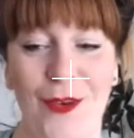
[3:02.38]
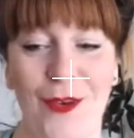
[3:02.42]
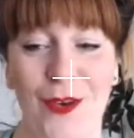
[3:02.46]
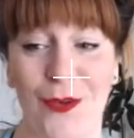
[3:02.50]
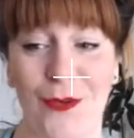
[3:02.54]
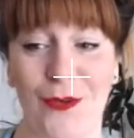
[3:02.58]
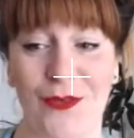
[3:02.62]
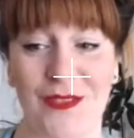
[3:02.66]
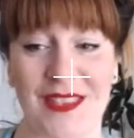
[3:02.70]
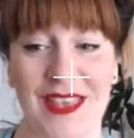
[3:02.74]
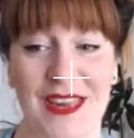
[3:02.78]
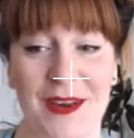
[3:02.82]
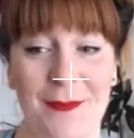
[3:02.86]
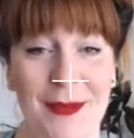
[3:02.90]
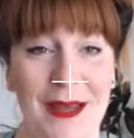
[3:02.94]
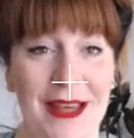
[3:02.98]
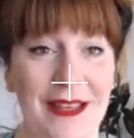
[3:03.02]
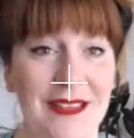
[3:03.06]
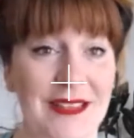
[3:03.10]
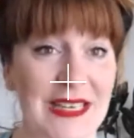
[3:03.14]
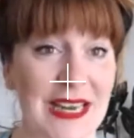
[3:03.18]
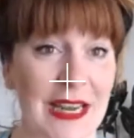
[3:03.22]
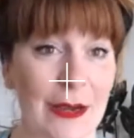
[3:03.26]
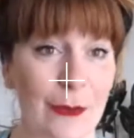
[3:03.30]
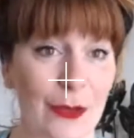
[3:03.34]
knows that a
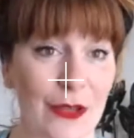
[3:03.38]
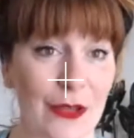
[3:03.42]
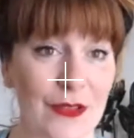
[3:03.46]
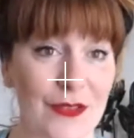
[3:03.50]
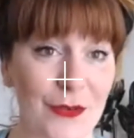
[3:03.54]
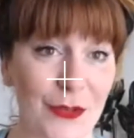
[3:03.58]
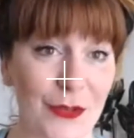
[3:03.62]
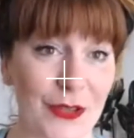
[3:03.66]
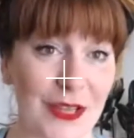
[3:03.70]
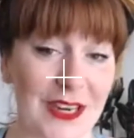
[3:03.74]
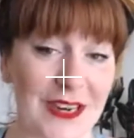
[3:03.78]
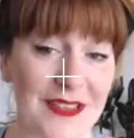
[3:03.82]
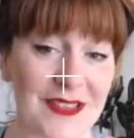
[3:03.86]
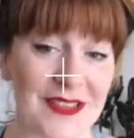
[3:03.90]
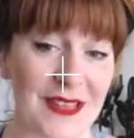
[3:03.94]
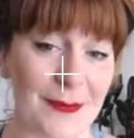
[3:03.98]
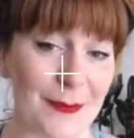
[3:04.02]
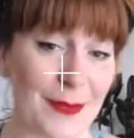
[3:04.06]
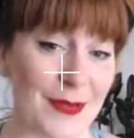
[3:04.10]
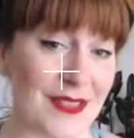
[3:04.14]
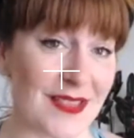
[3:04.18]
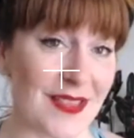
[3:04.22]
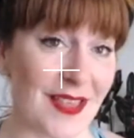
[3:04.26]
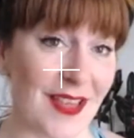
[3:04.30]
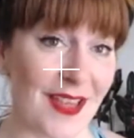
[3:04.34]
bath towel is only going to
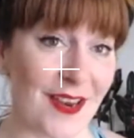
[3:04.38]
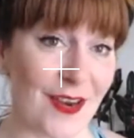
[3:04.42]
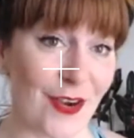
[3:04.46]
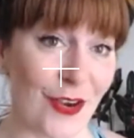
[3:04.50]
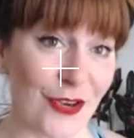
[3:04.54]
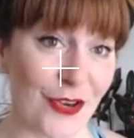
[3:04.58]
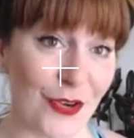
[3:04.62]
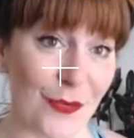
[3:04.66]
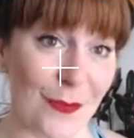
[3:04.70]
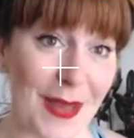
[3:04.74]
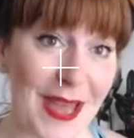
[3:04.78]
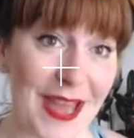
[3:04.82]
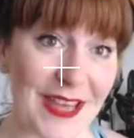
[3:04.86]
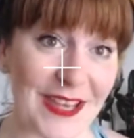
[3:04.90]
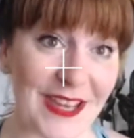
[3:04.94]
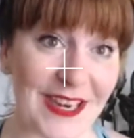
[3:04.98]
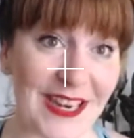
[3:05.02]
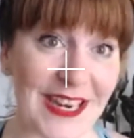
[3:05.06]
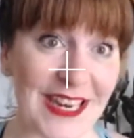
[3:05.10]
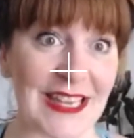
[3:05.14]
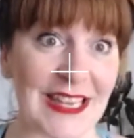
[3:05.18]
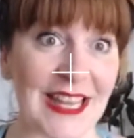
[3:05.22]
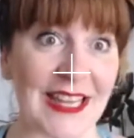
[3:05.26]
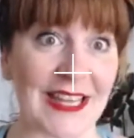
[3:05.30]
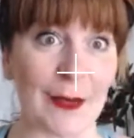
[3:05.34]
slip and slide on your mat. You
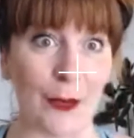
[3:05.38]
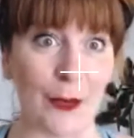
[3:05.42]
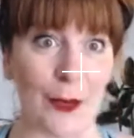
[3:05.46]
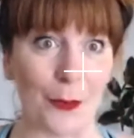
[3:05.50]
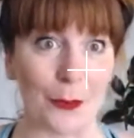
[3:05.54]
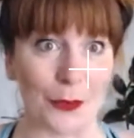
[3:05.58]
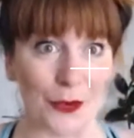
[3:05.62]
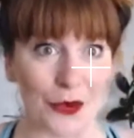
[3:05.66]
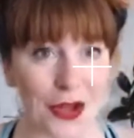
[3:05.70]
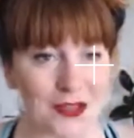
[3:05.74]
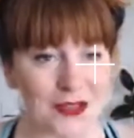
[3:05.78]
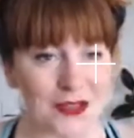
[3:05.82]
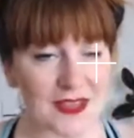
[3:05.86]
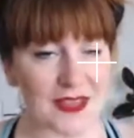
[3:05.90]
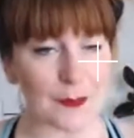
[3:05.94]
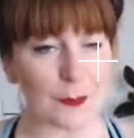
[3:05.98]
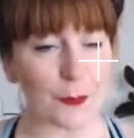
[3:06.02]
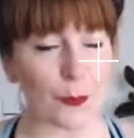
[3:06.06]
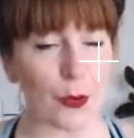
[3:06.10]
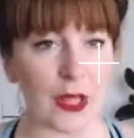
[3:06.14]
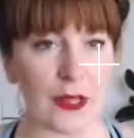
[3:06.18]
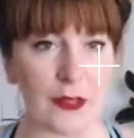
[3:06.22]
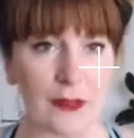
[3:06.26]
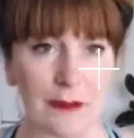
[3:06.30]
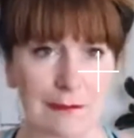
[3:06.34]
need like a proper
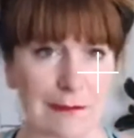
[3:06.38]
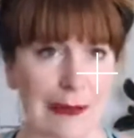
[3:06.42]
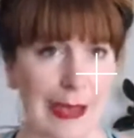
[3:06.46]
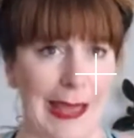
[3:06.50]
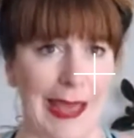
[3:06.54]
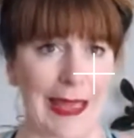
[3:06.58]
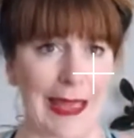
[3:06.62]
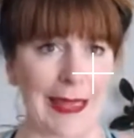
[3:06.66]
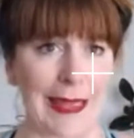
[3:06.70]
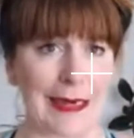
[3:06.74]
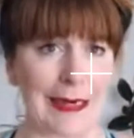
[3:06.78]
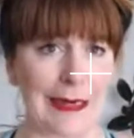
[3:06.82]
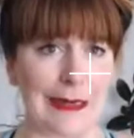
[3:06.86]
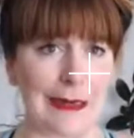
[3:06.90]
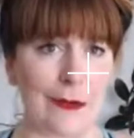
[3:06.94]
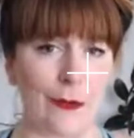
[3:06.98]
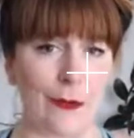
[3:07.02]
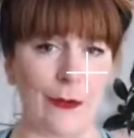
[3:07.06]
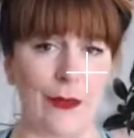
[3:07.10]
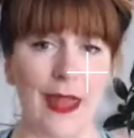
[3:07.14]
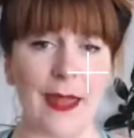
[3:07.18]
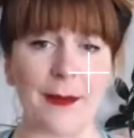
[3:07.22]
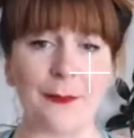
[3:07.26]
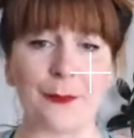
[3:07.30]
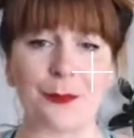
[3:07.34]
non-slip one. I didn't
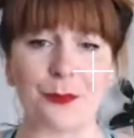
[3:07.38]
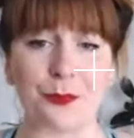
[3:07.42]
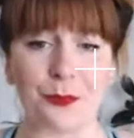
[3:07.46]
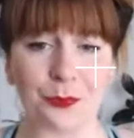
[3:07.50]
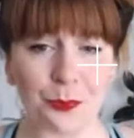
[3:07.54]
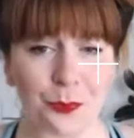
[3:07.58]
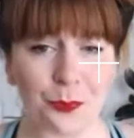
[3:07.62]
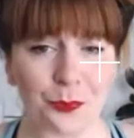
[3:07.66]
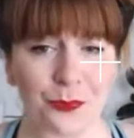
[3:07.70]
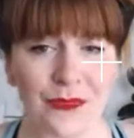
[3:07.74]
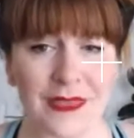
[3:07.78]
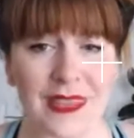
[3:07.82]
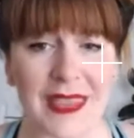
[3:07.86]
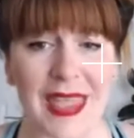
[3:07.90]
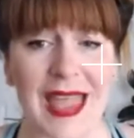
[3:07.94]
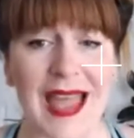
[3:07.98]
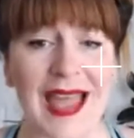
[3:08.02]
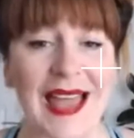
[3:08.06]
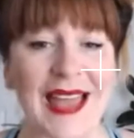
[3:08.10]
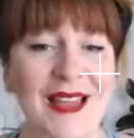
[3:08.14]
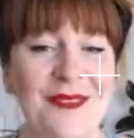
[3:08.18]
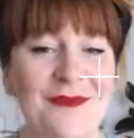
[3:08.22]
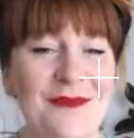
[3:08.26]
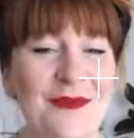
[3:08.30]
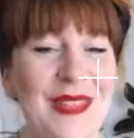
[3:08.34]
know that.
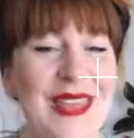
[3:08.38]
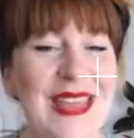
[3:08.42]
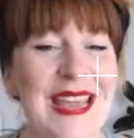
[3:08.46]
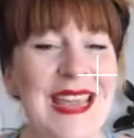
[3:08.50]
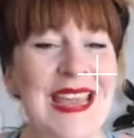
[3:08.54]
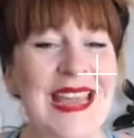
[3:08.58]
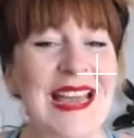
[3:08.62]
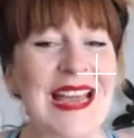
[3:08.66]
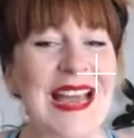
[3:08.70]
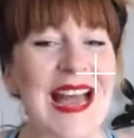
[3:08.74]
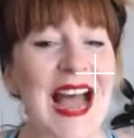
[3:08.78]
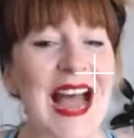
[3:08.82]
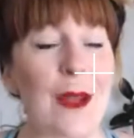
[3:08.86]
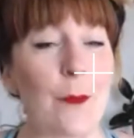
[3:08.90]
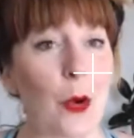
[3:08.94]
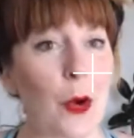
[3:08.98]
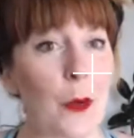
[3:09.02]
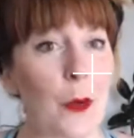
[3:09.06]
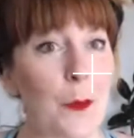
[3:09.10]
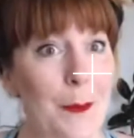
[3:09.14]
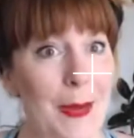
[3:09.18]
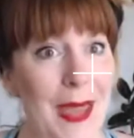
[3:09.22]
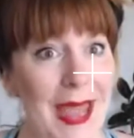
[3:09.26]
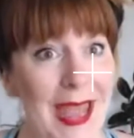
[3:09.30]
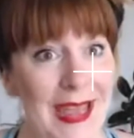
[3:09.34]
Um, I
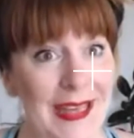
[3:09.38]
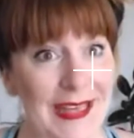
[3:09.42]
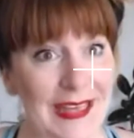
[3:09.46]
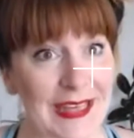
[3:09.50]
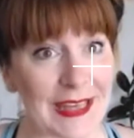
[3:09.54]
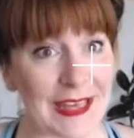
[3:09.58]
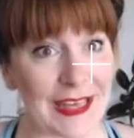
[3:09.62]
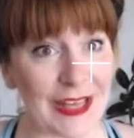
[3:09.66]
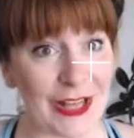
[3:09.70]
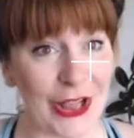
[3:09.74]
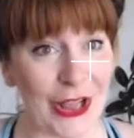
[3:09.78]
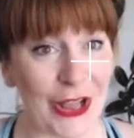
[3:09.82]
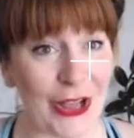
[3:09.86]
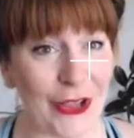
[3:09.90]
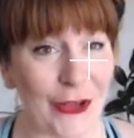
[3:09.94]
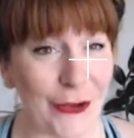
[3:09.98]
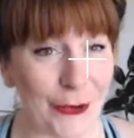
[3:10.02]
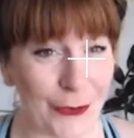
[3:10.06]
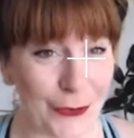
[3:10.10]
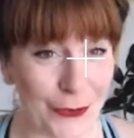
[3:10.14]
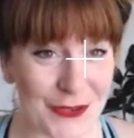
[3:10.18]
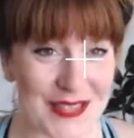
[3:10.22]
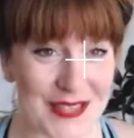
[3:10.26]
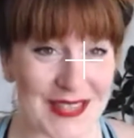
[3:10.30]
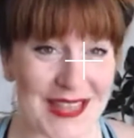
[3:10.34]
wore baggy
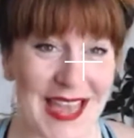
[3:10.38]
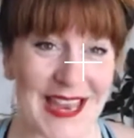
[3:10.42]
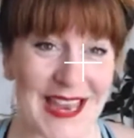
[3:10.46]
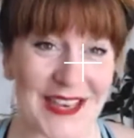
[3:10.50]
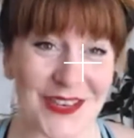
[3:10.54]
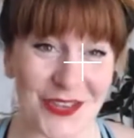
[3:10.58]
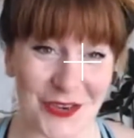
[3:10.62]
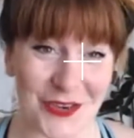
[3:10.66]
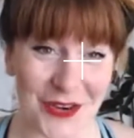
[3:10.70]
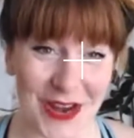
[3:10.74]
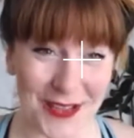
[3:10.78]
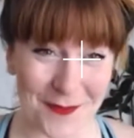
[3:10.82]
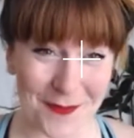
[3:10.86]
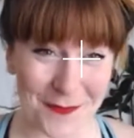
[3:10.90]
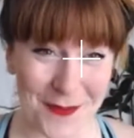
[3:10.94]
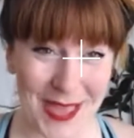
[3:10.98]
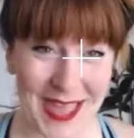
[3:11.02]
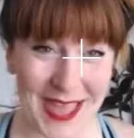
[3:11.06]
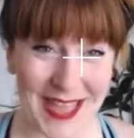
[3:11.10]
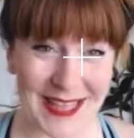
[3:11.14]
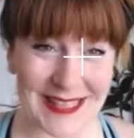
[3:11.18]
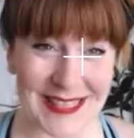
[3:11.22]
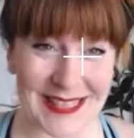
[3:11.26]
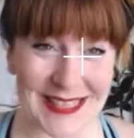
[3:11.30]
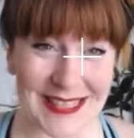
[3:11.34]
clothes and track
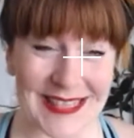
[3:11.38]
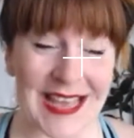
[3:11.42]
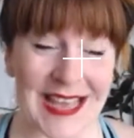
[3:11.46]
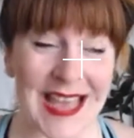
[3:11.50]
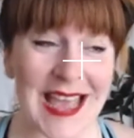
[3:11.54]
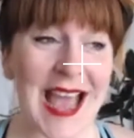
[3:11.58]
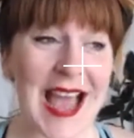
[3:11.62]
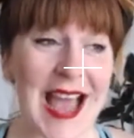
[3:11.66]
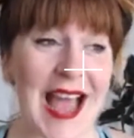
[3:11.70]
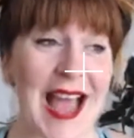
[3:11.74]
pants.